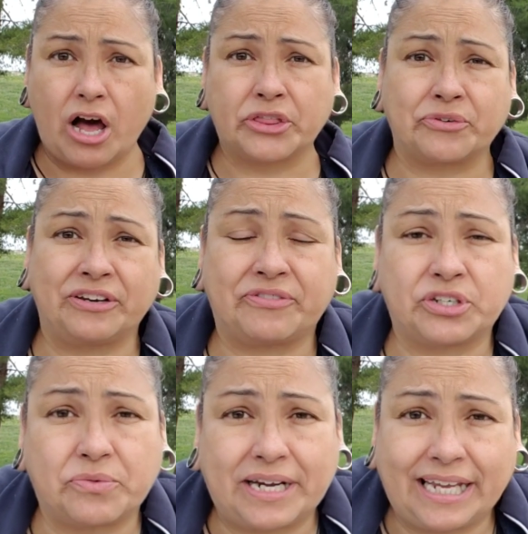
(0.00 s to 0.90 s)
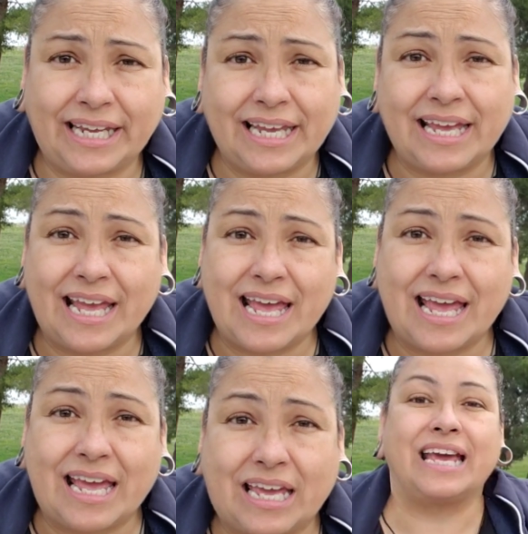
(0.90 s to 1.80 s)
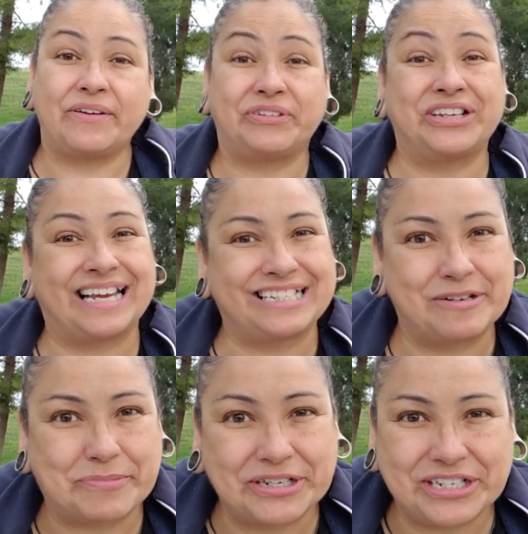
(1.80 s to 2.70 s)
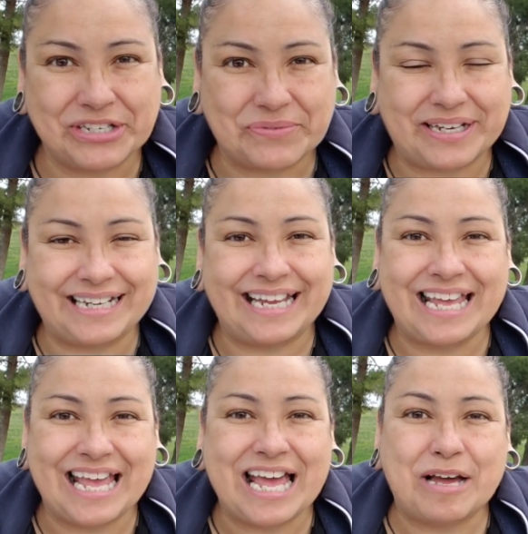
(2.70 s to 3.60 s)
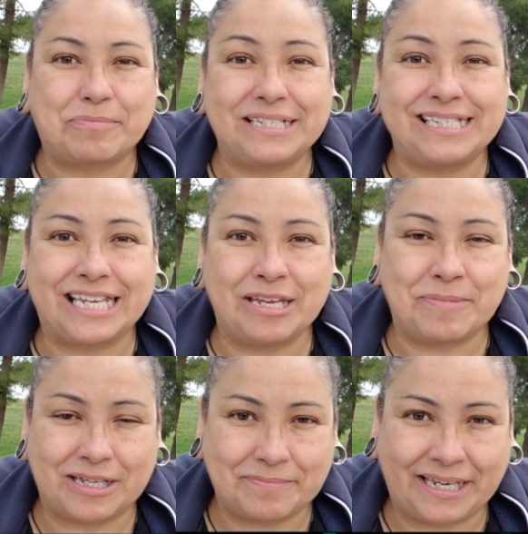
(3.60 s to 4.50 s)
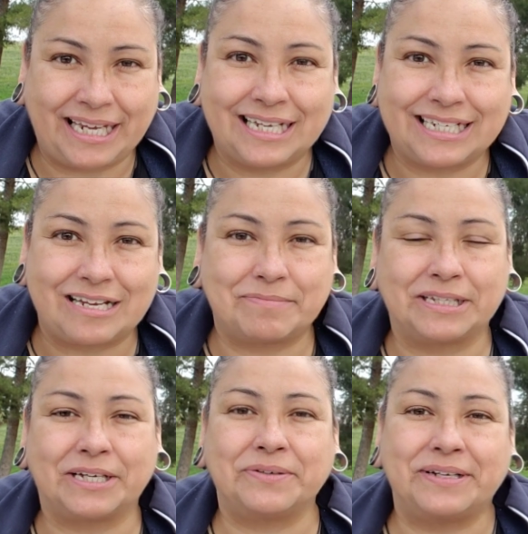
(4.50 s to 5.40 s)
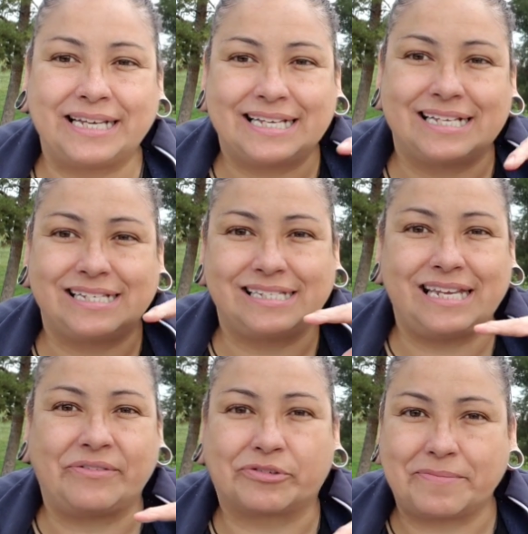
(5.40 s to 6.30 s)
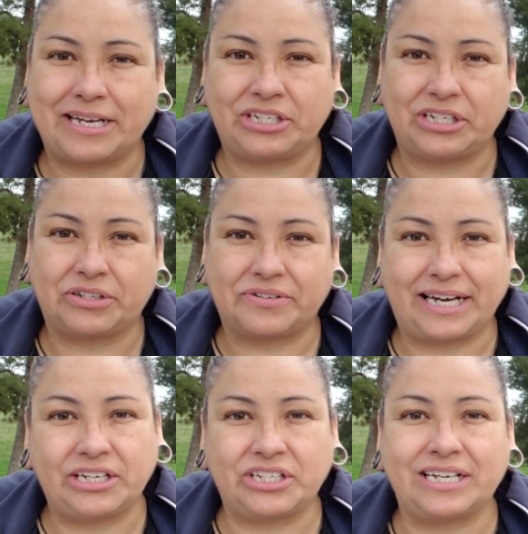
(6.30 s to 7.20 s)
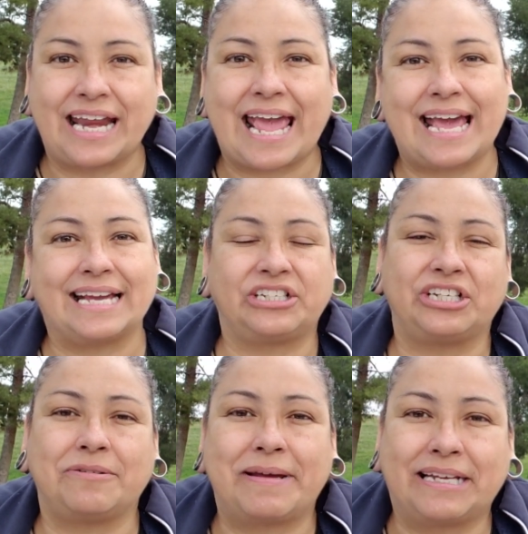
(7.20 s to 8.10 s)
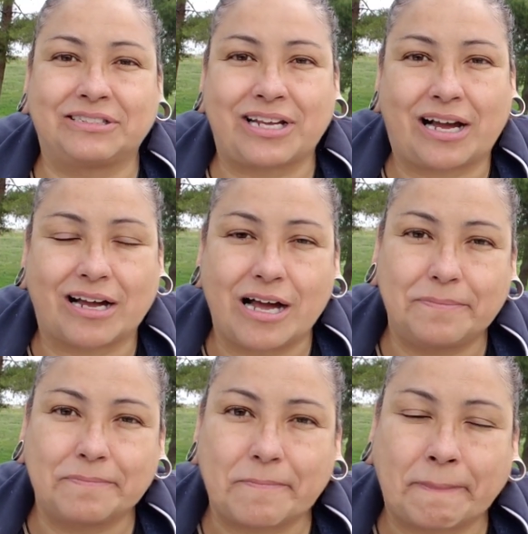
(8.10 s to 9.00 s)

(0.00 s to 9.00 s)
All three for $20. If you'd like to purchase one, please email me down below, zformationcreation@gmail.com.